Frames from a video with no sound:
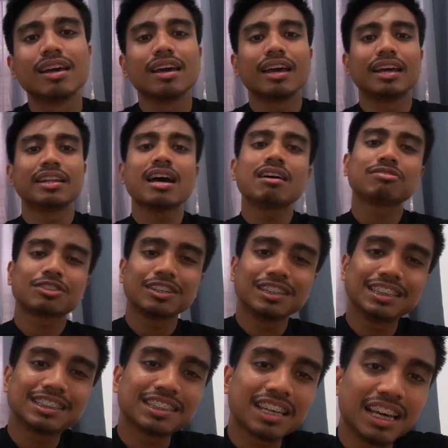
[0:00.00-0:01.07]
And after
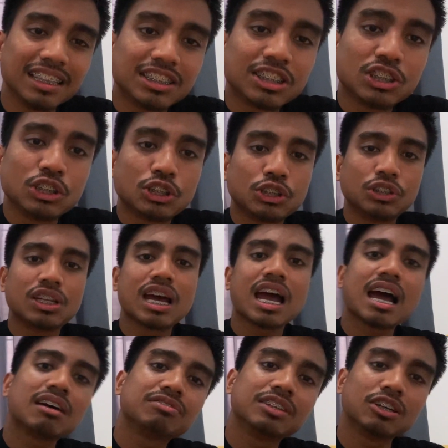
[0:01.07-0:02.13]
this stage, you should
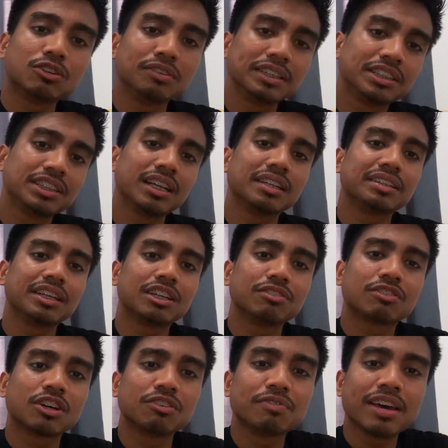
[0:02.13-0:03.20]
have the original deed of
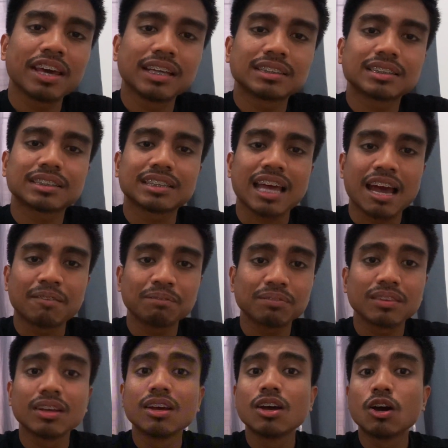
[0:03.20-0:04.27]
conveyance stamped,
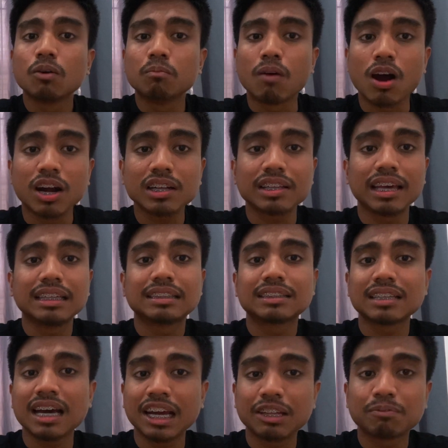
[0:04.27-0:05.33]
marked, and
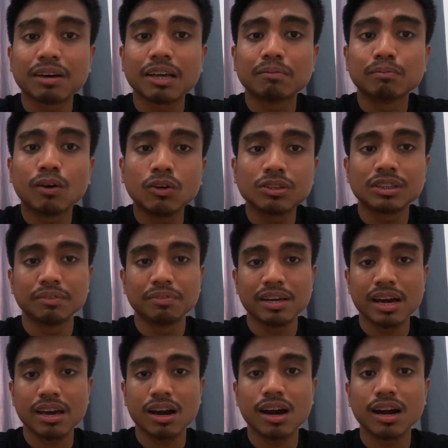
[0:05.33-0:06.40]
signed by both the
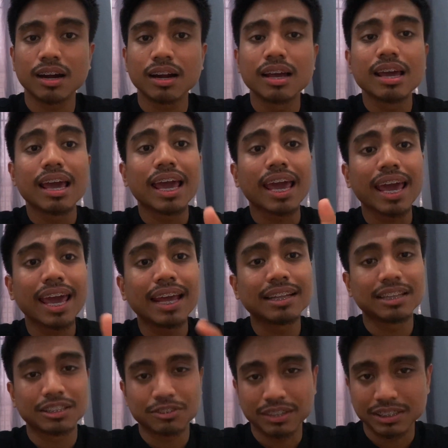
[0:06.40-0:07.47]
BIR and
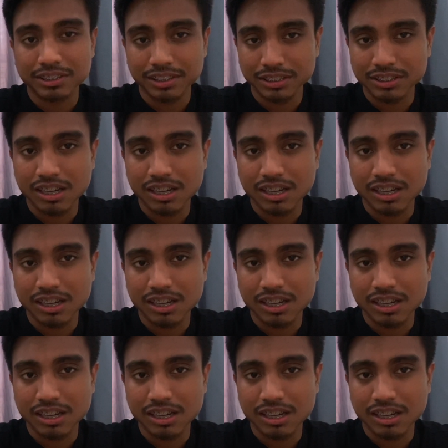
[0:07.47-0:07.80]
the Treasurer's